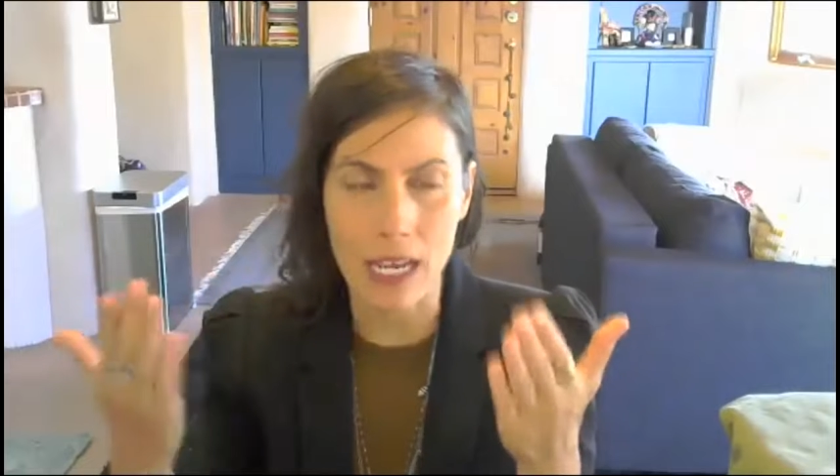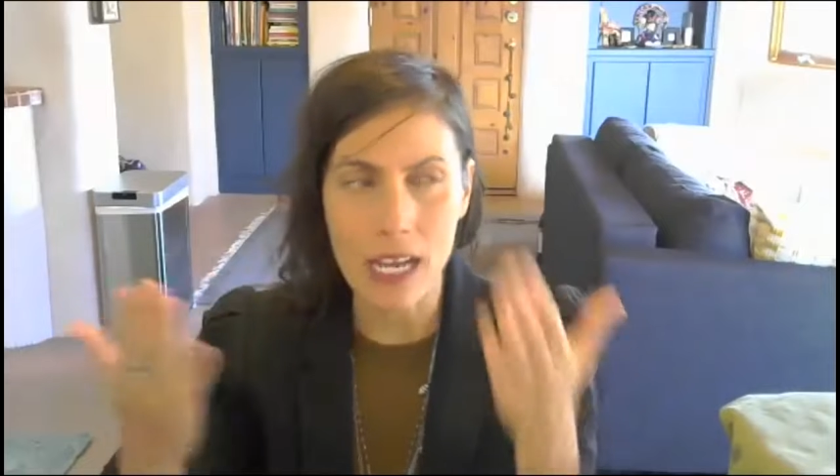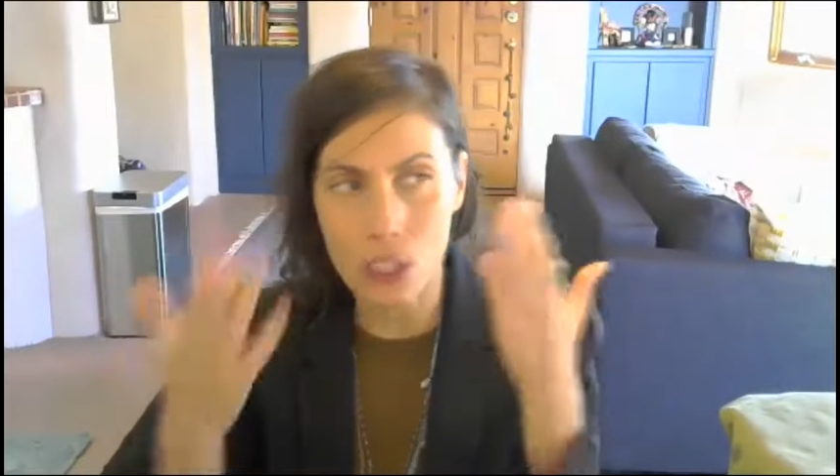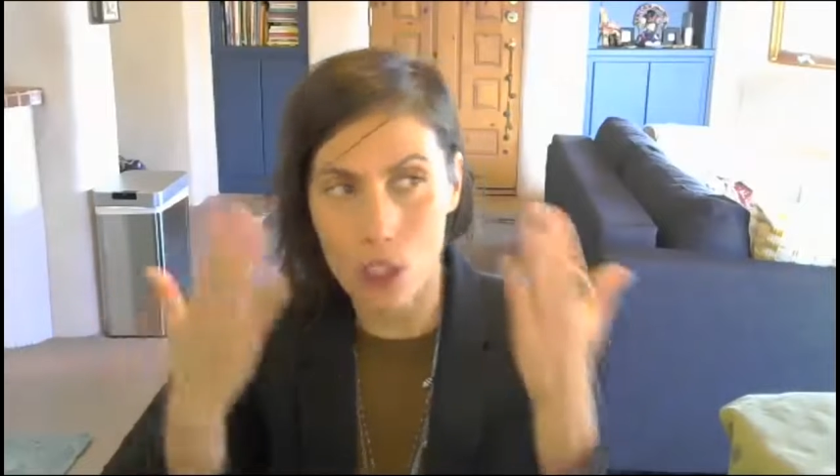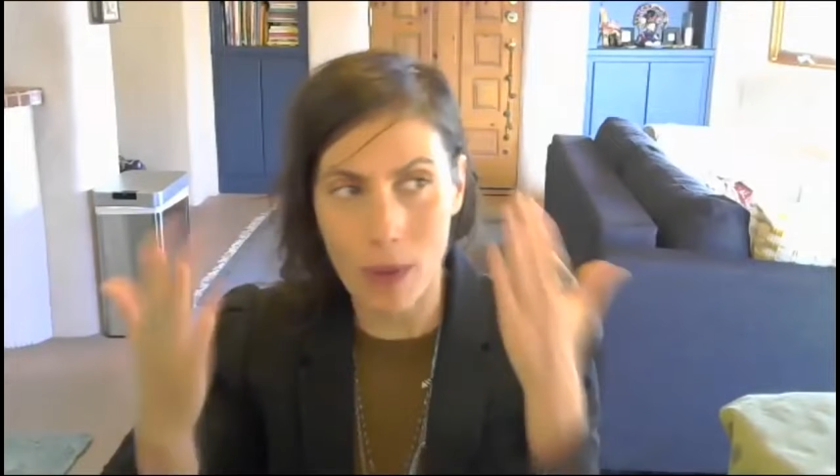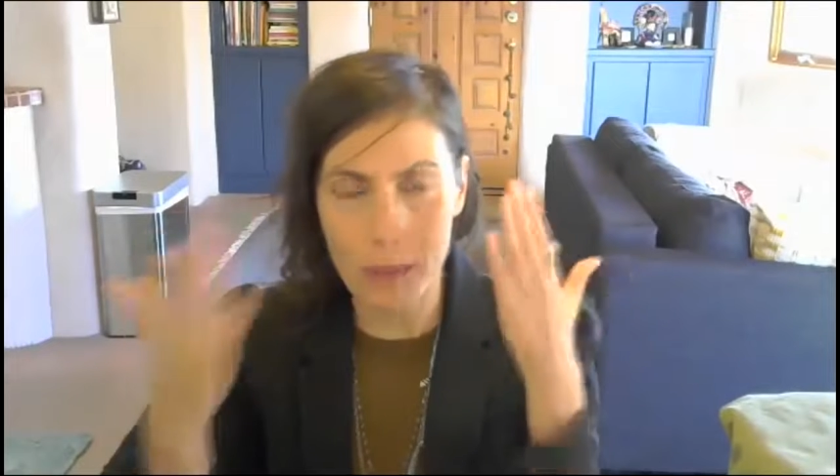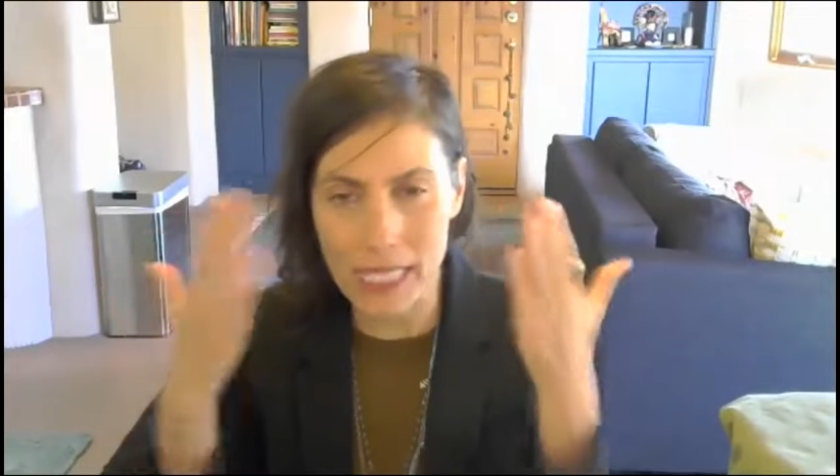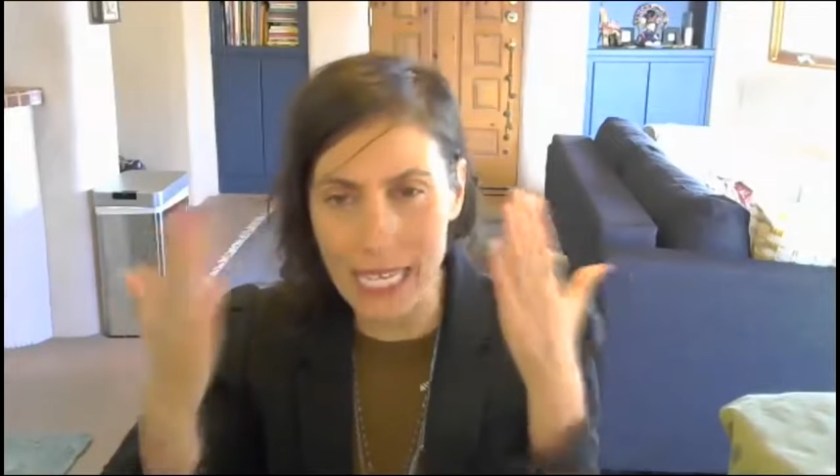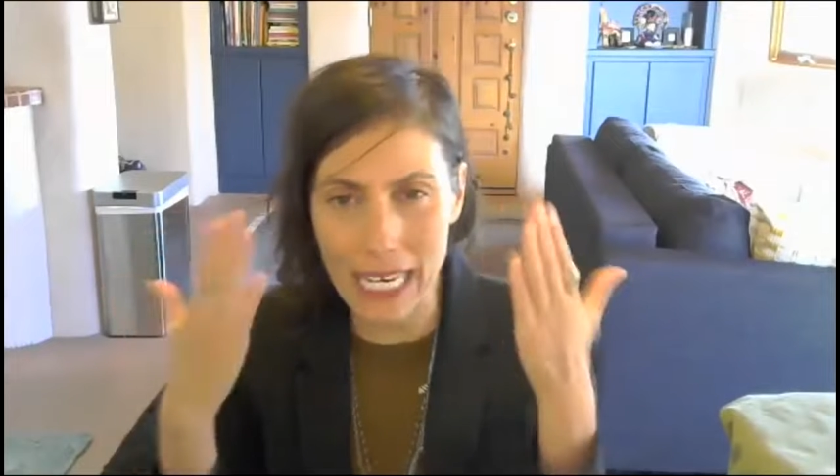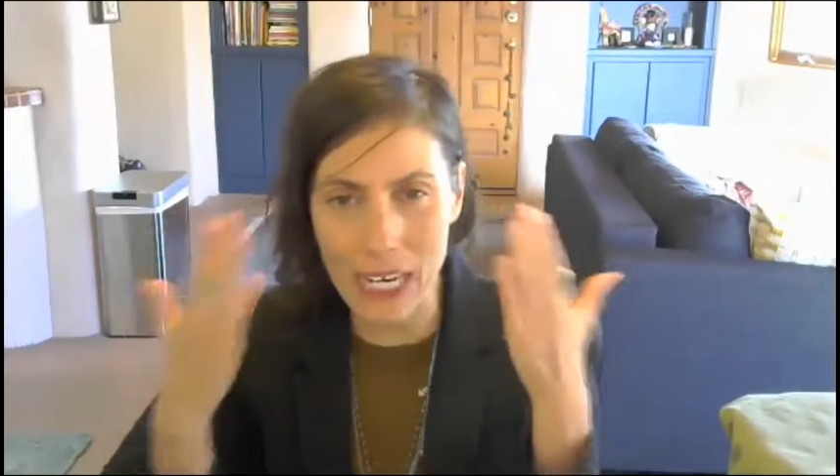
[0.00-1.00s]
So I'm
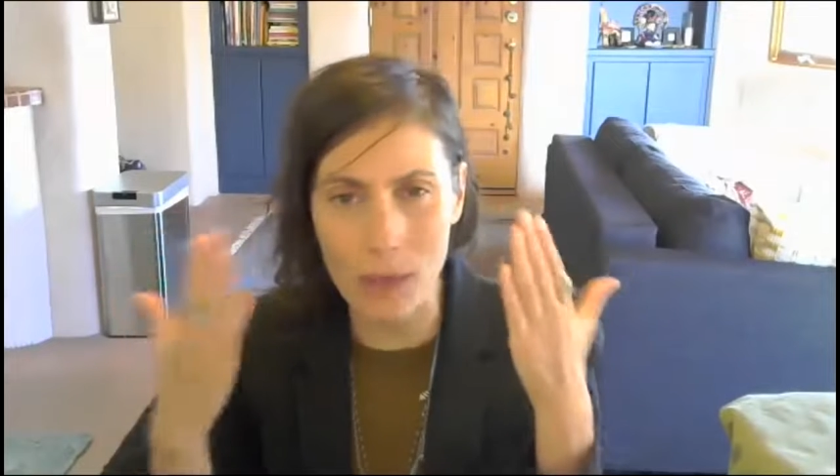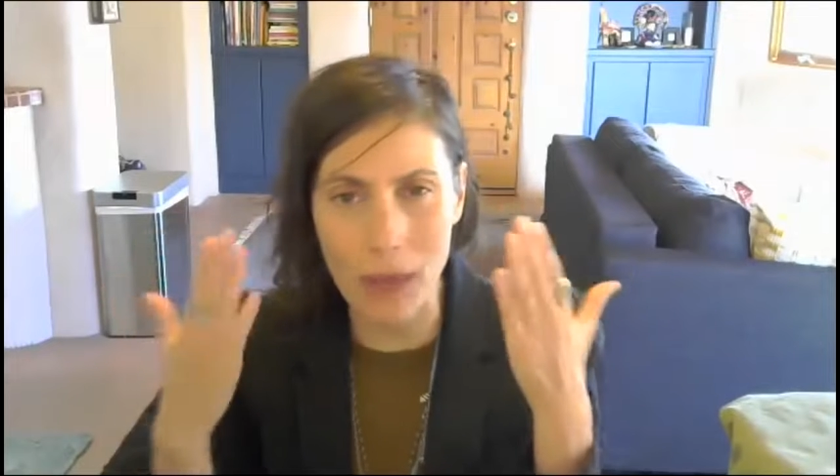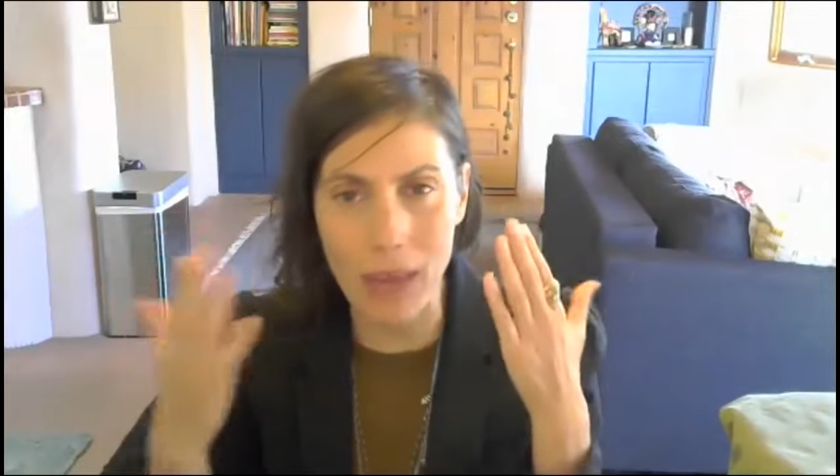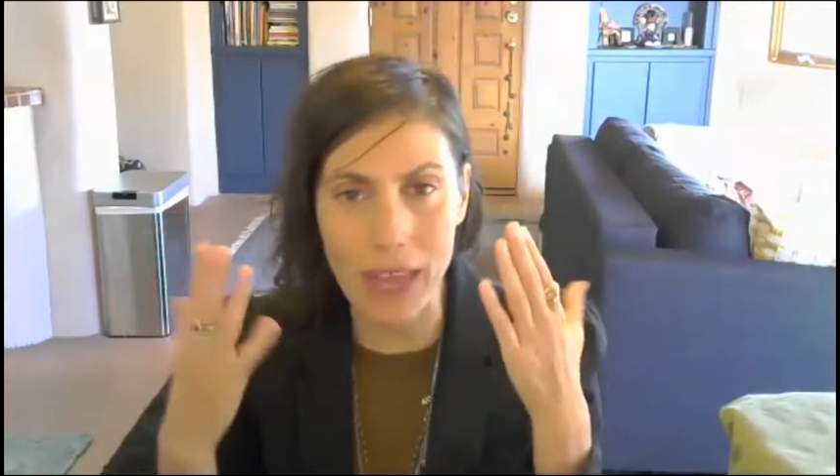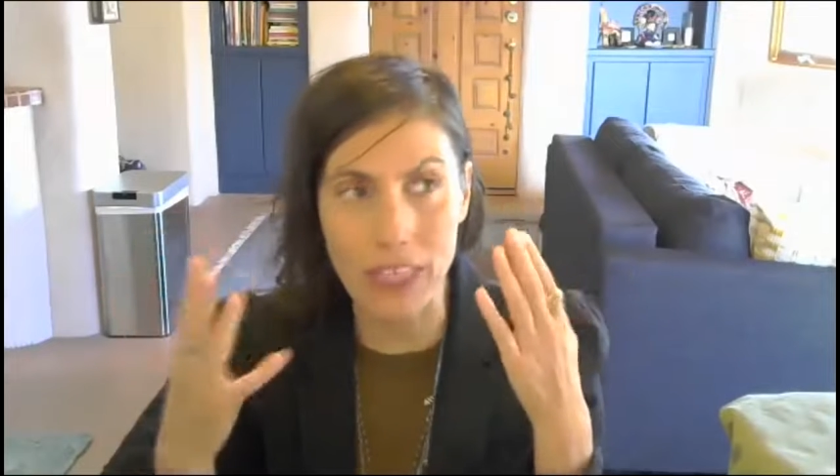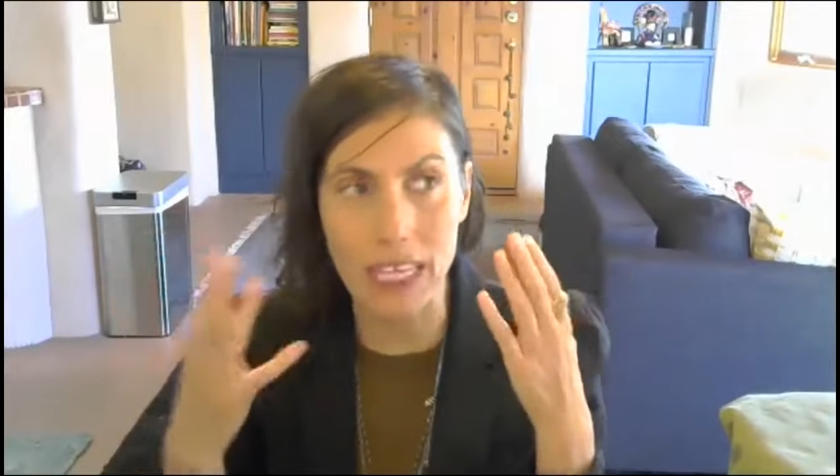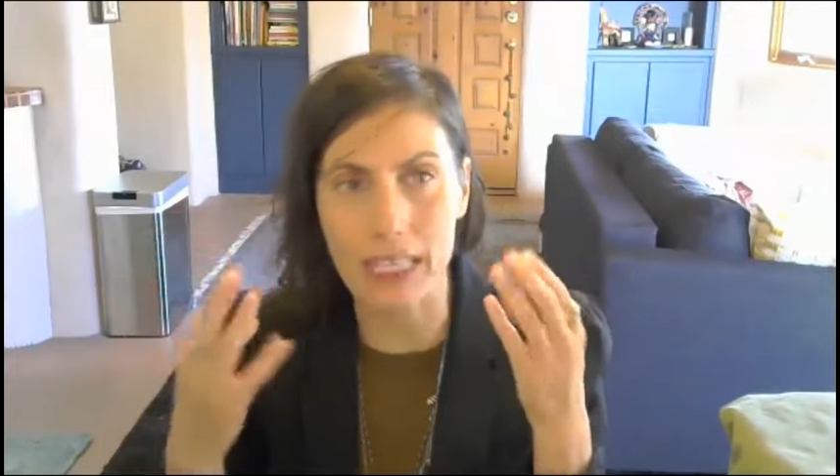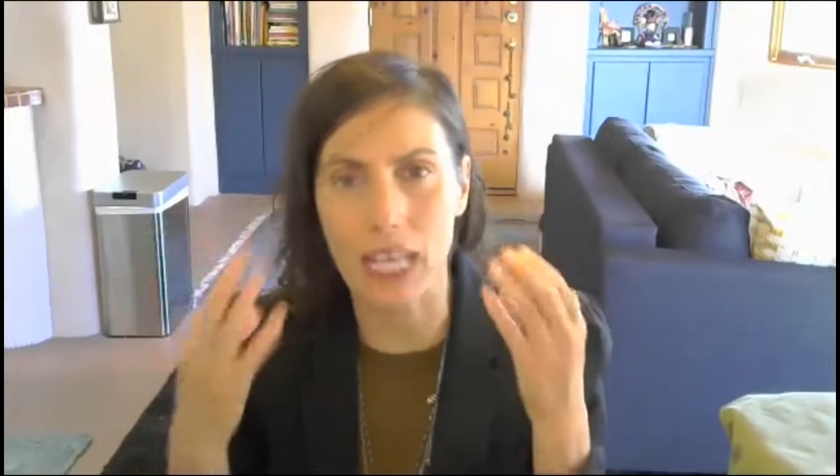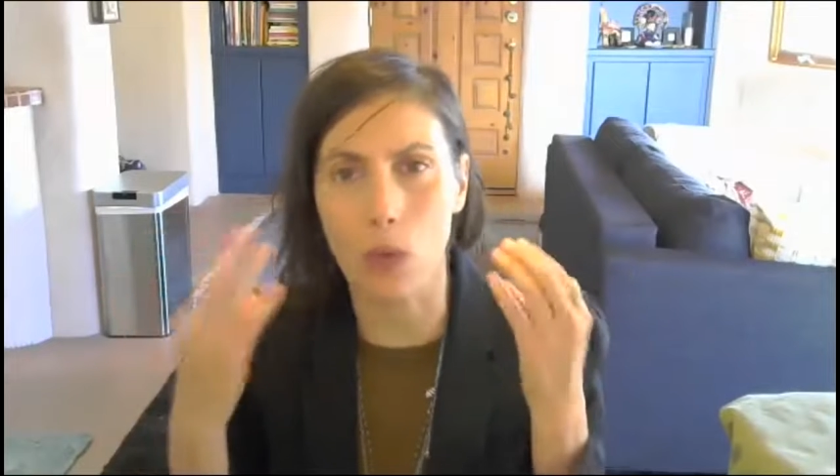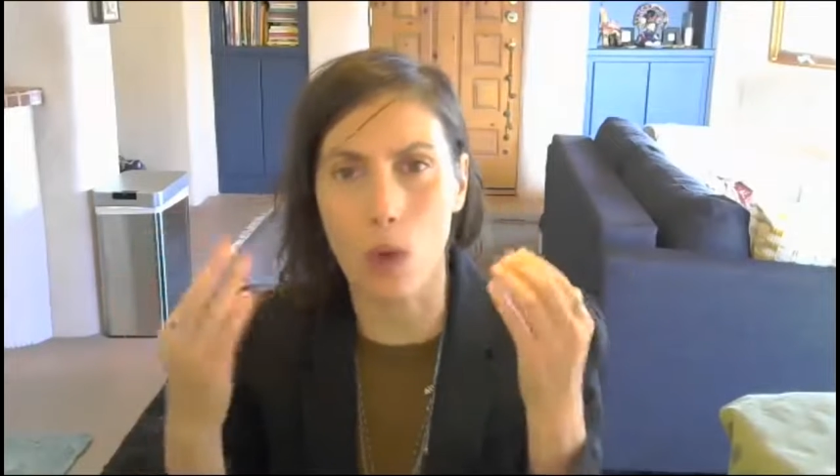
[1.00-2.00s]
sitting here in my mind thinking
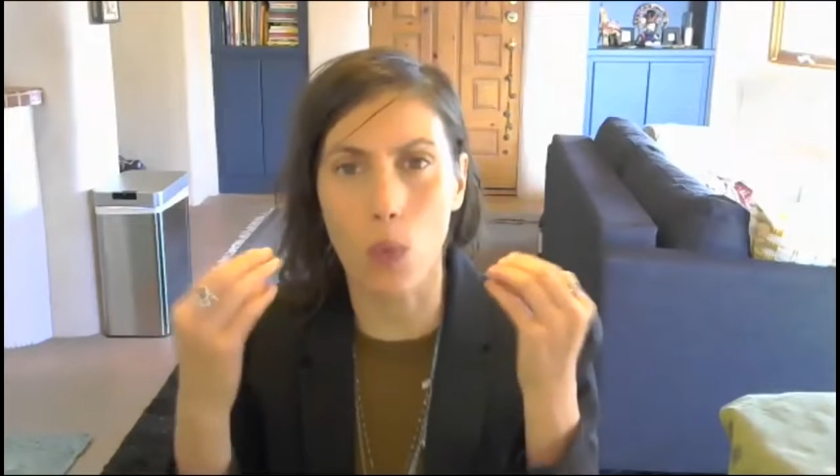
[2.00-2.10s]
like, well,